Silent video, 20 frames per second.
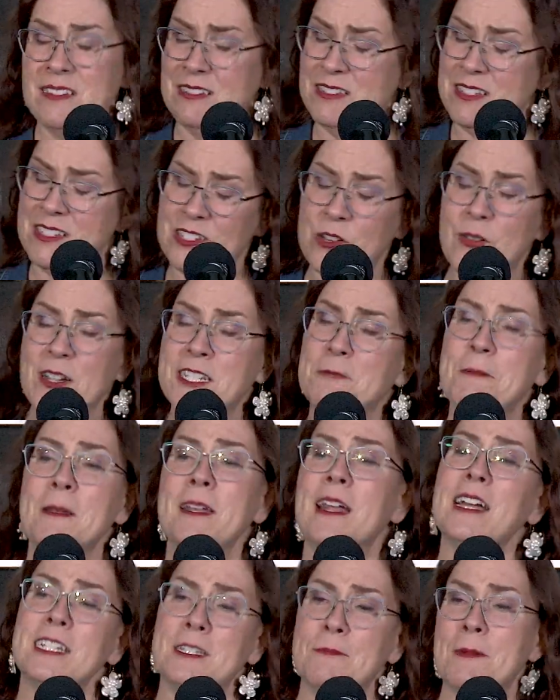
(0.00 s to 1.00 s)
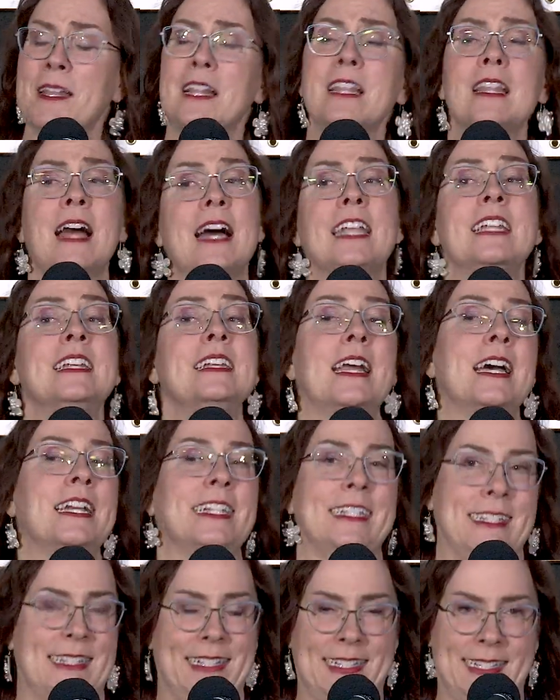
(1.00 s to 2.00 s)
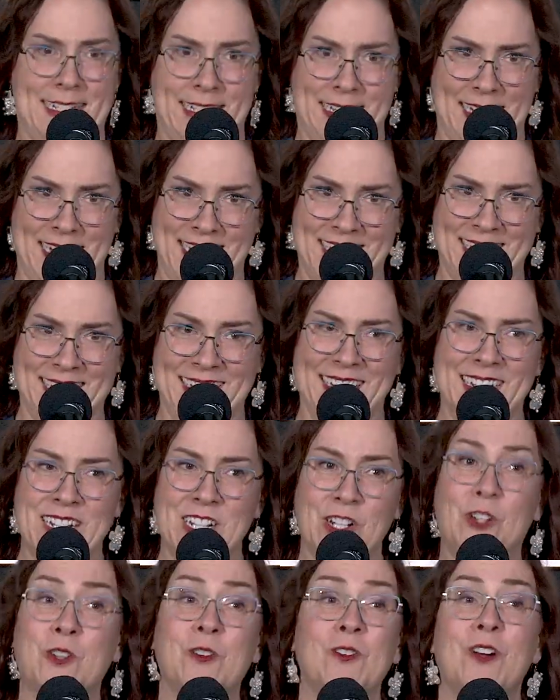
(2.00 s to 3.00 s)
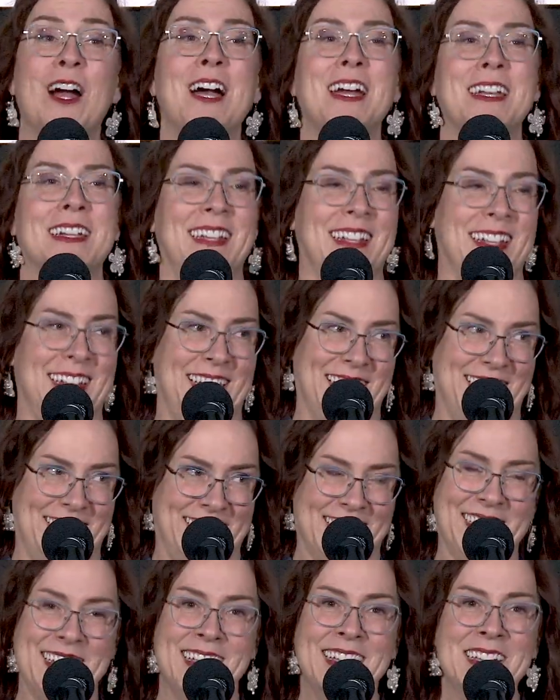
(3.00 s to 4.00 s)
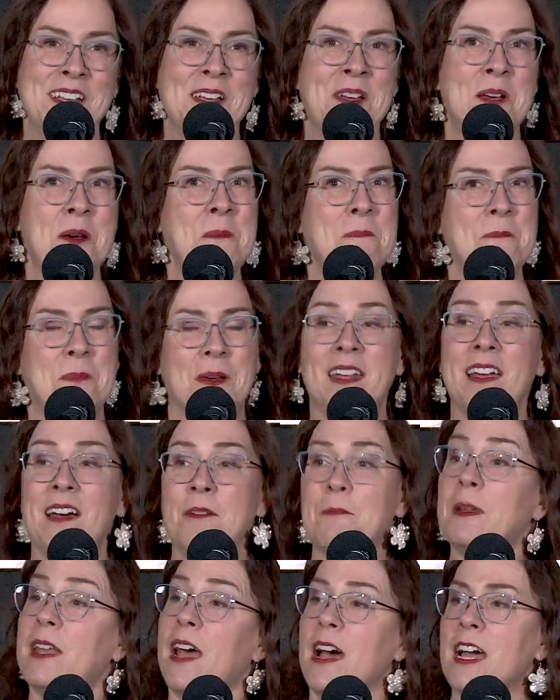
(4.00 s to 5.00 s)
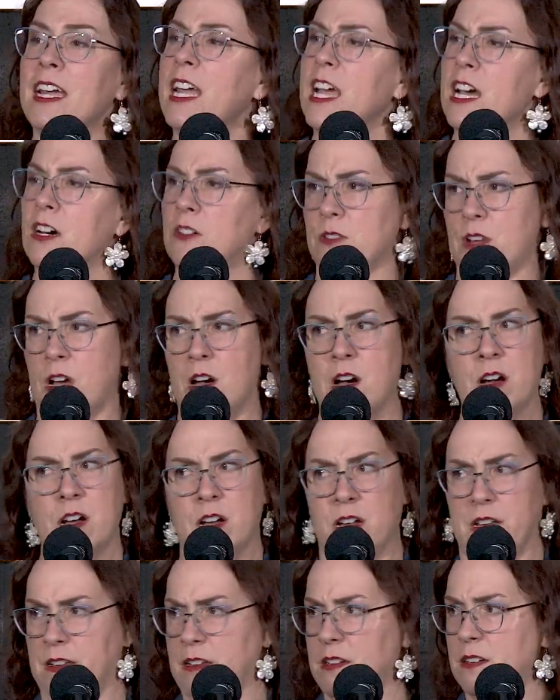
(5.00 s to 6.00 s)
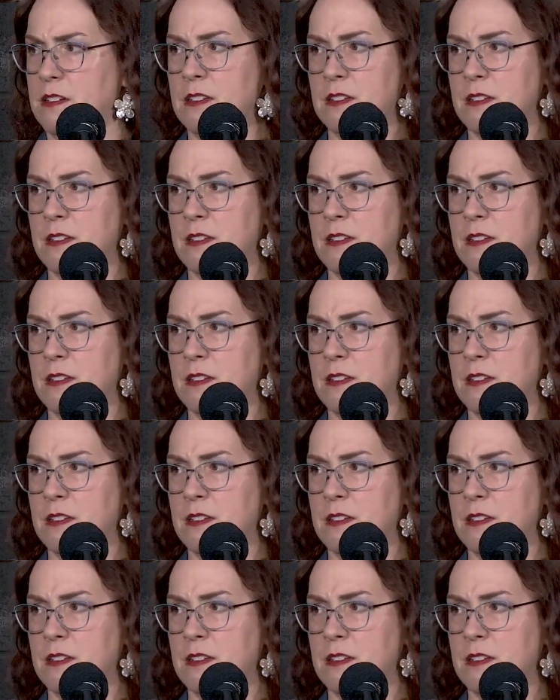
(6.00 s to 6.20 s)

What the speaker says: So I spent a lot of nights crying, but I held on.